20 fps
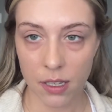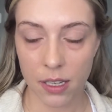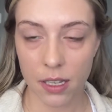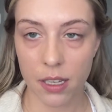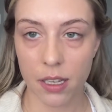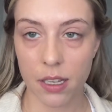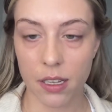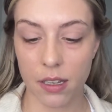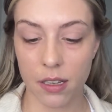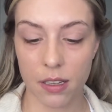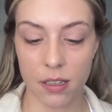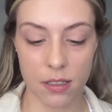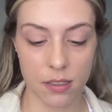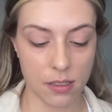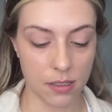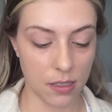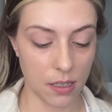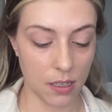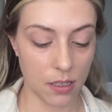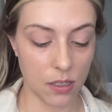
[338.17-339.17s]

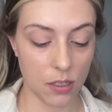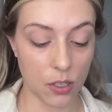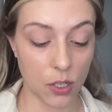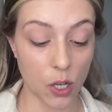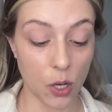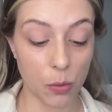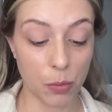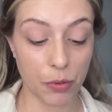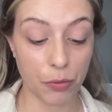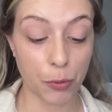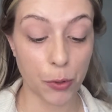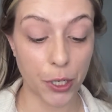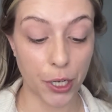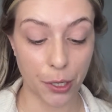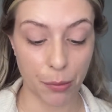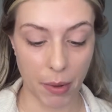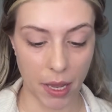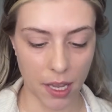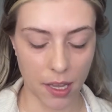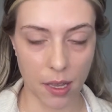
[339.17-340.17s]
is go before
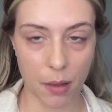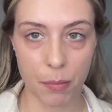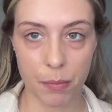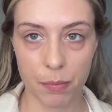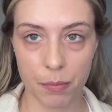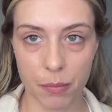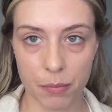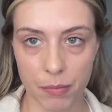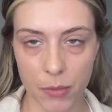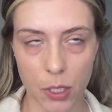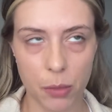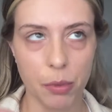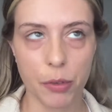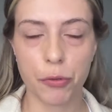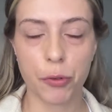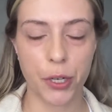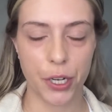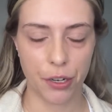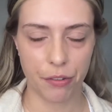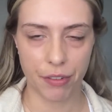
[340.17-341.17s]
your makeup or
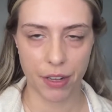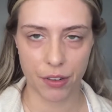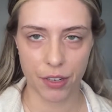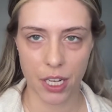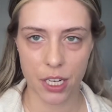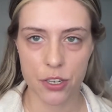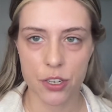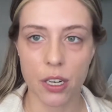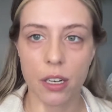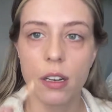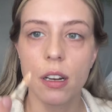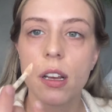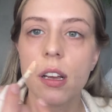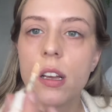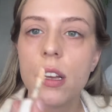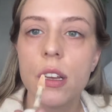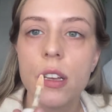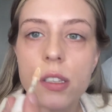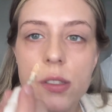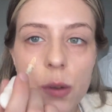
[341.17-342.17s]
before your foundation.
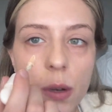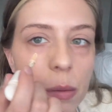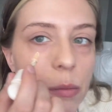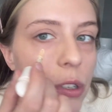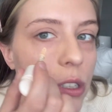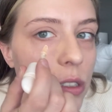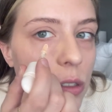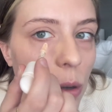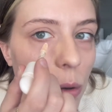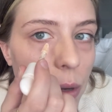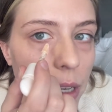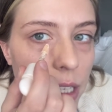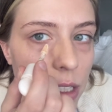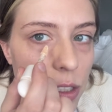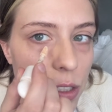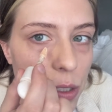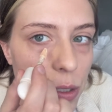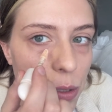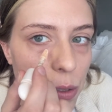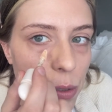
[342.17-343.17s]
So I'm just going
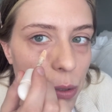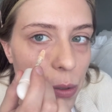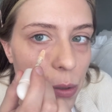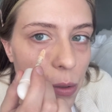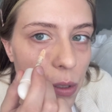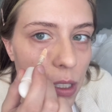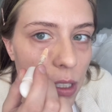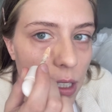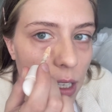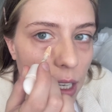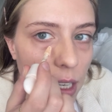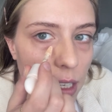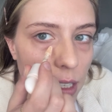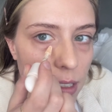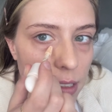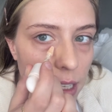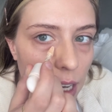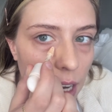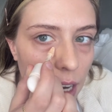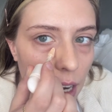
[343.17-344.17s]
to kind of
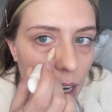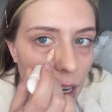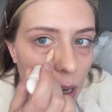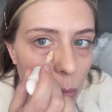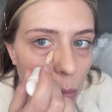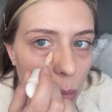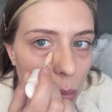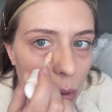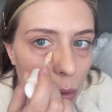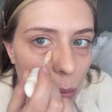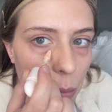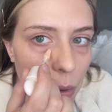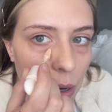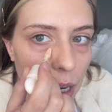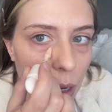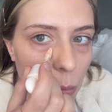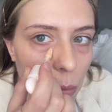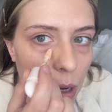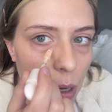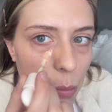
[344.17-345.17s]
tap where
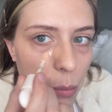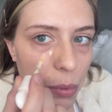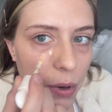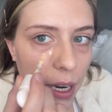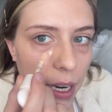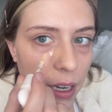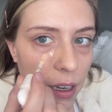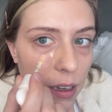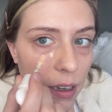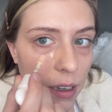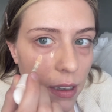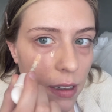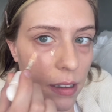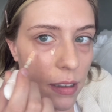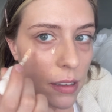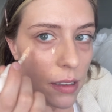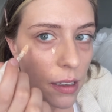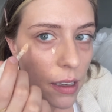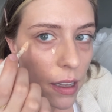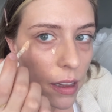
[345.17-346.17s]
I want brighter,
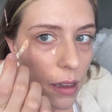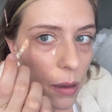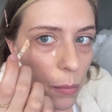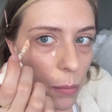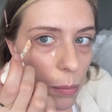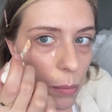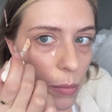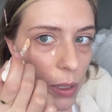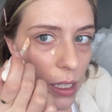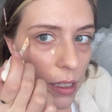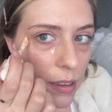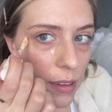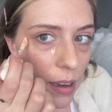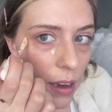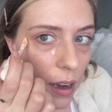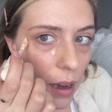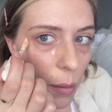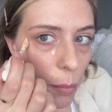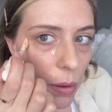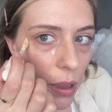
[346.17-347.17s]
and then I'm gonna
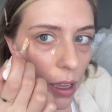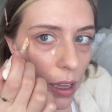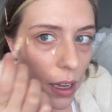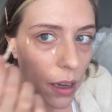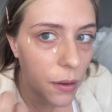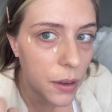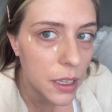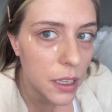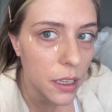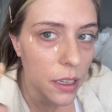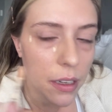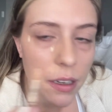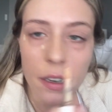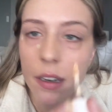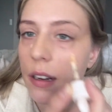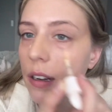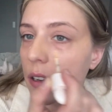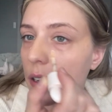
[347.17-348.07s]
tap out here,